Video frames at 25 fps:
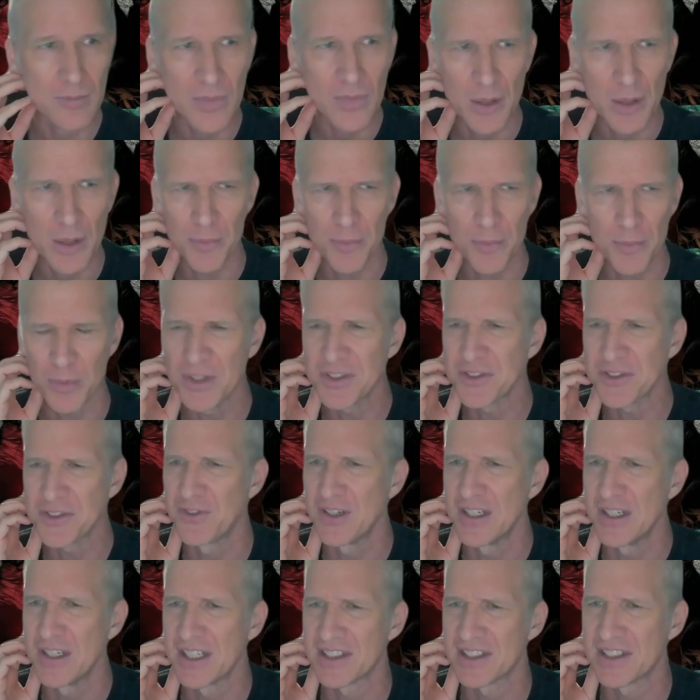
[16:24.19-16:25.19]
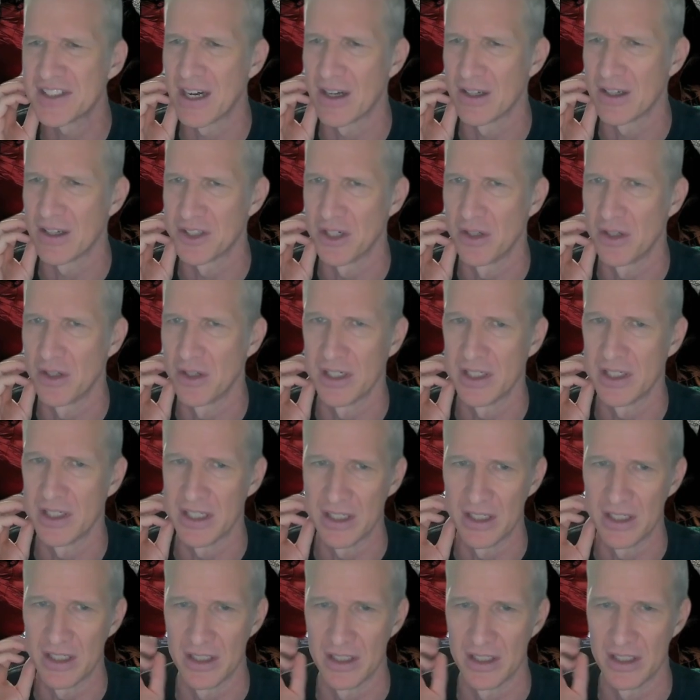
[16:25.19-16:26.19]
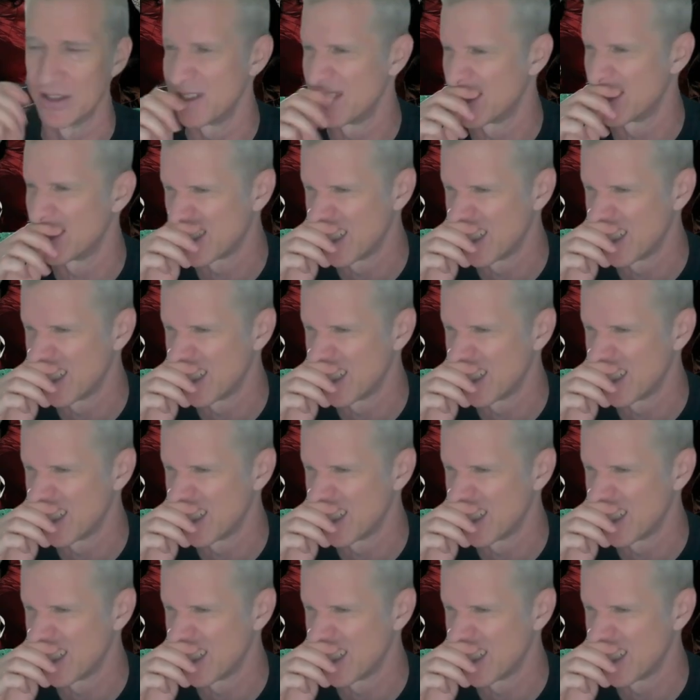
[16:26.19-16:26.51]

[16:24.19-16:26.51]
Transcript: The Prince of Phoenix, Arizona is